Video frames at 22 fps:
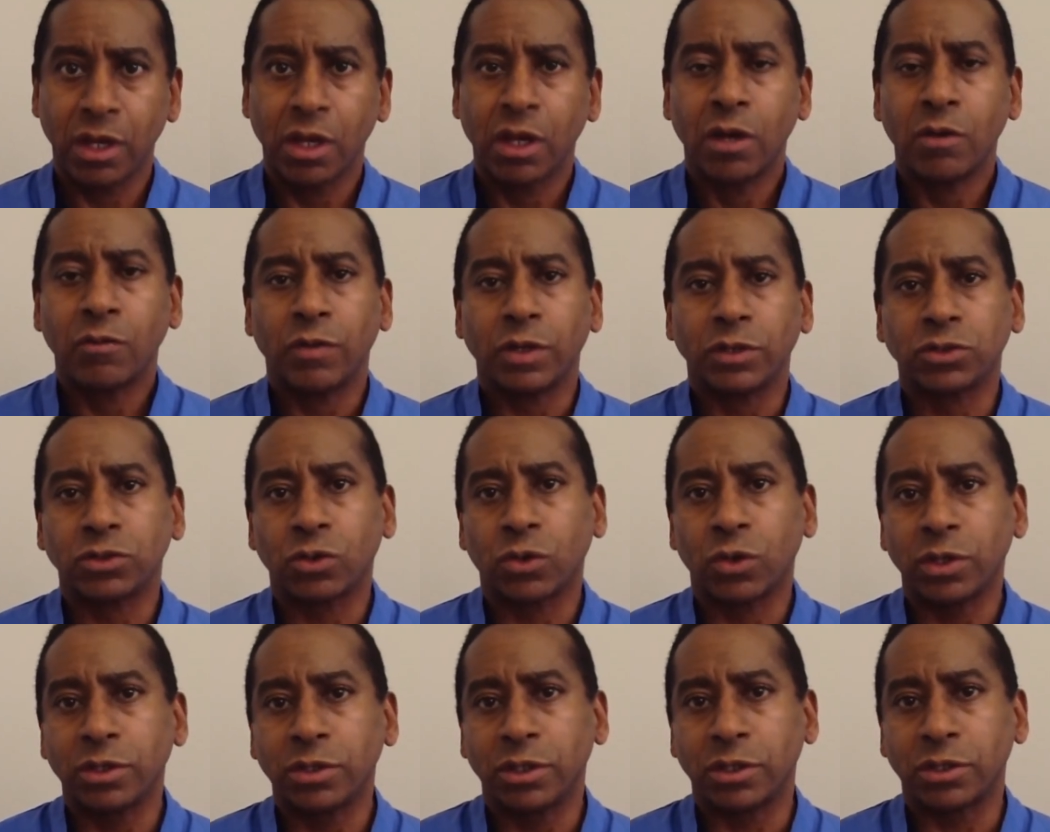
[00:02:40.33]

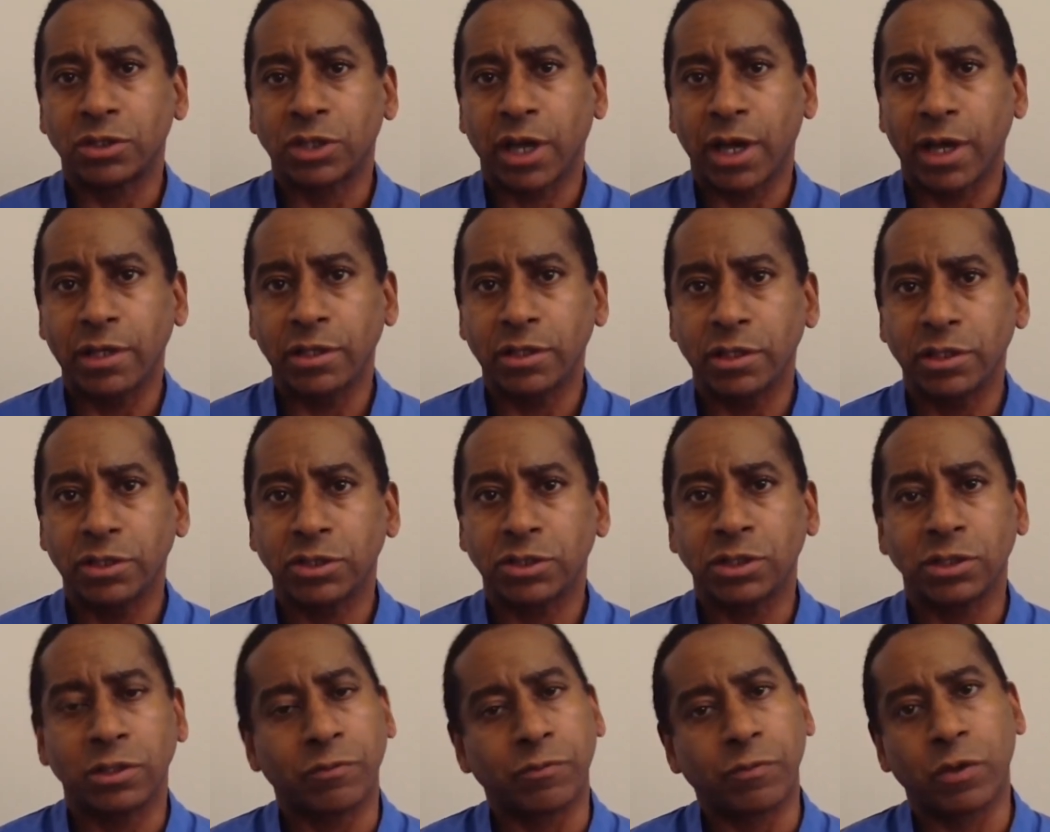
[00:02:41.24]
Restoring the tightness
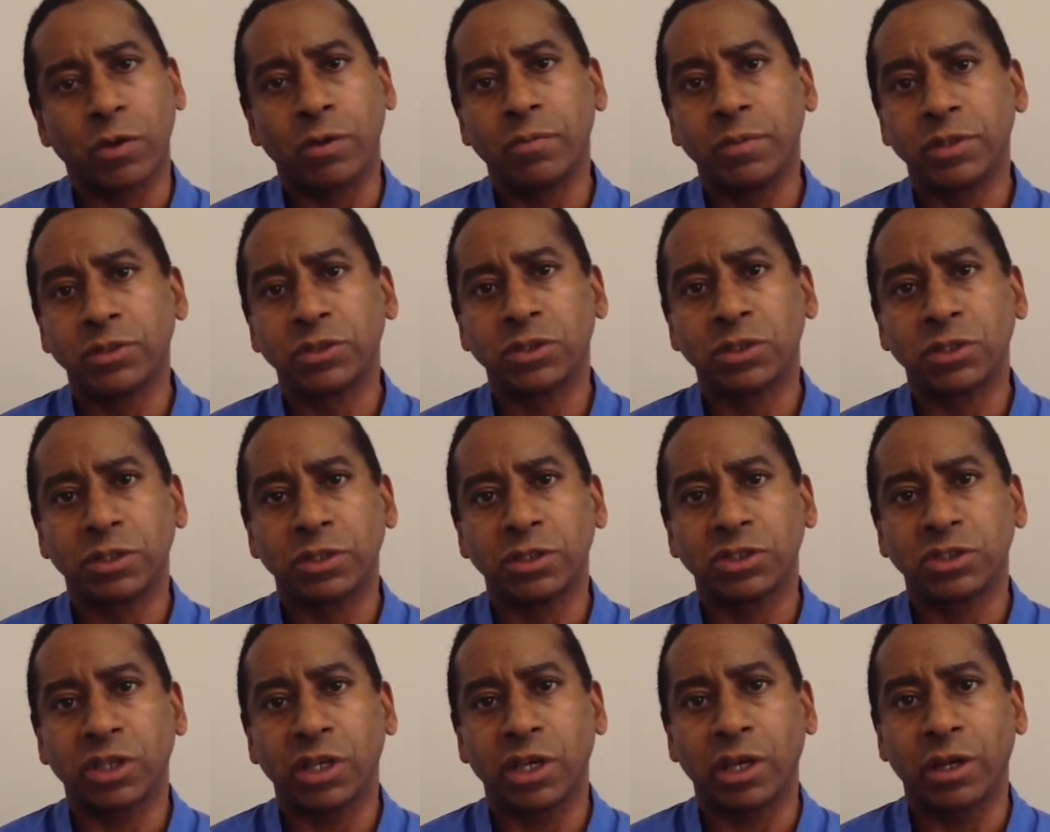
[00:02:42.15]
and the firmness to
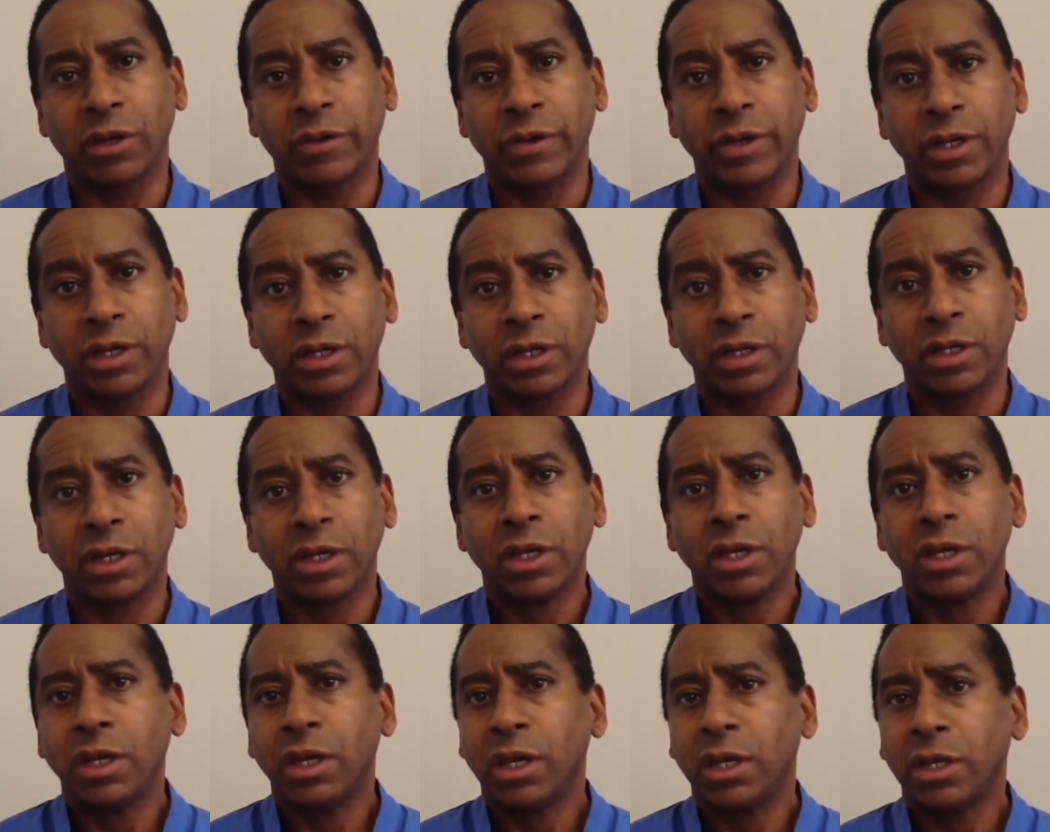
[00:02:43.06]
this area
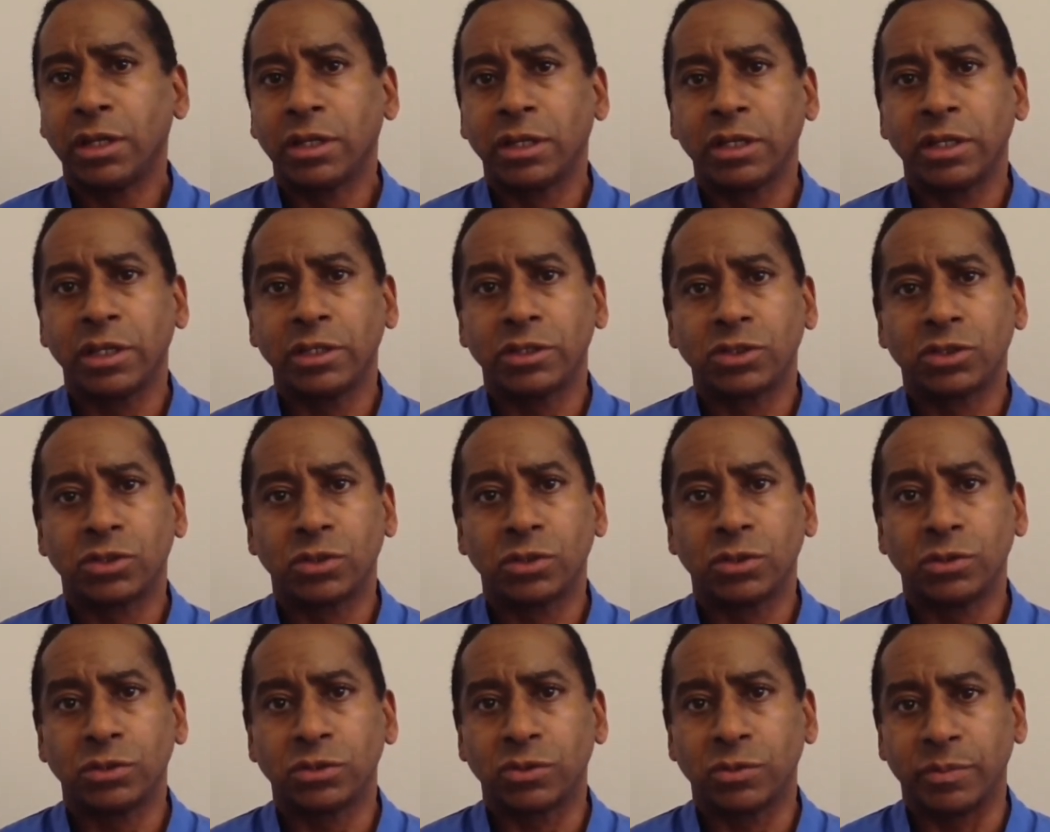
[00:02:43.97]
leads
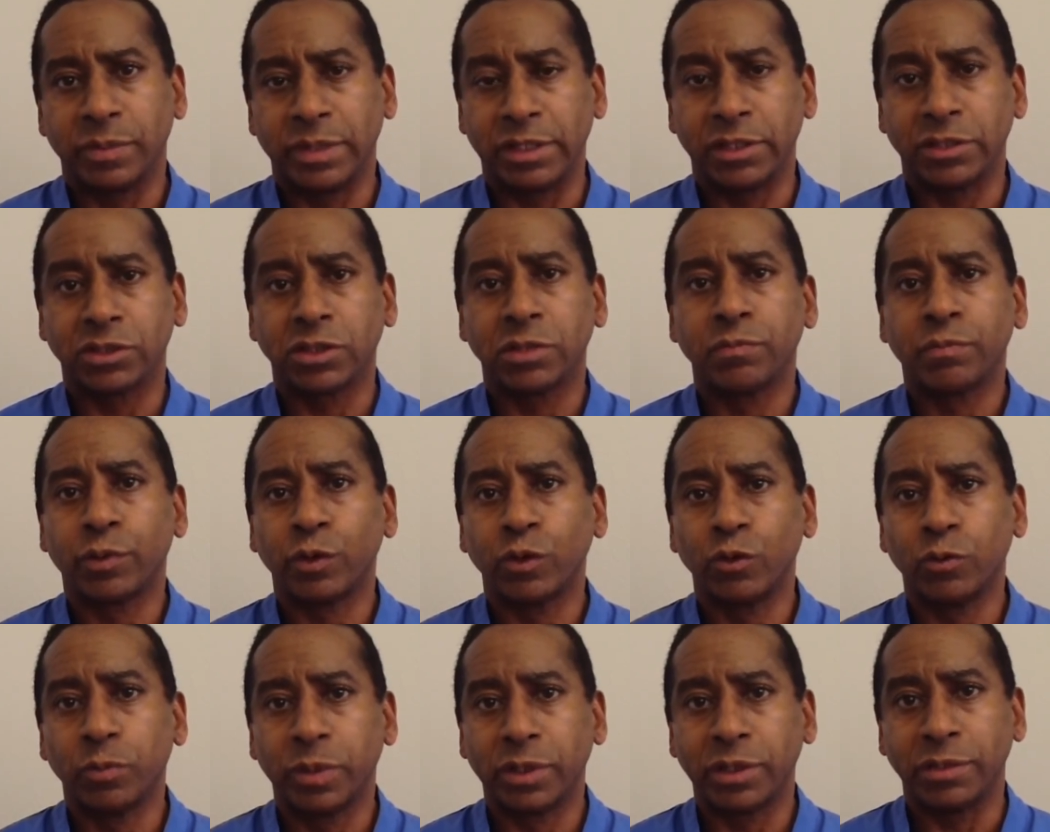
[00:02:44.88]
to tremendous
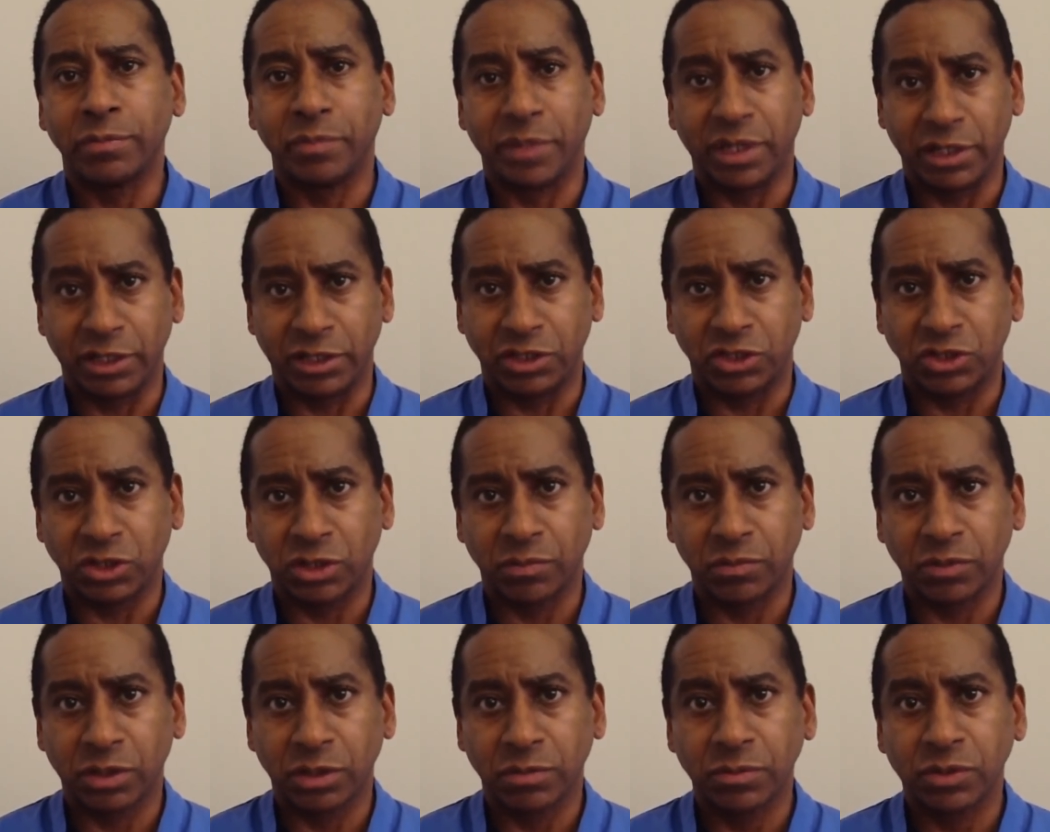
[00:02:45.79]
improvement in many
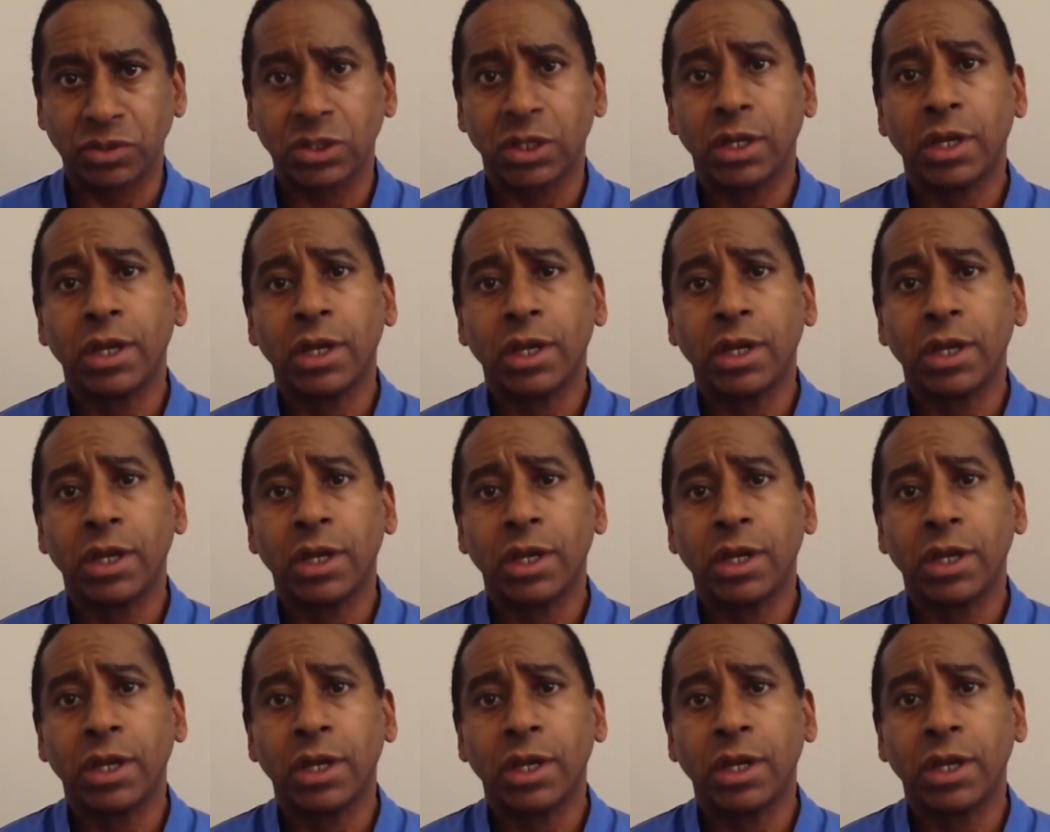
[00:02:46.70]
symptoms.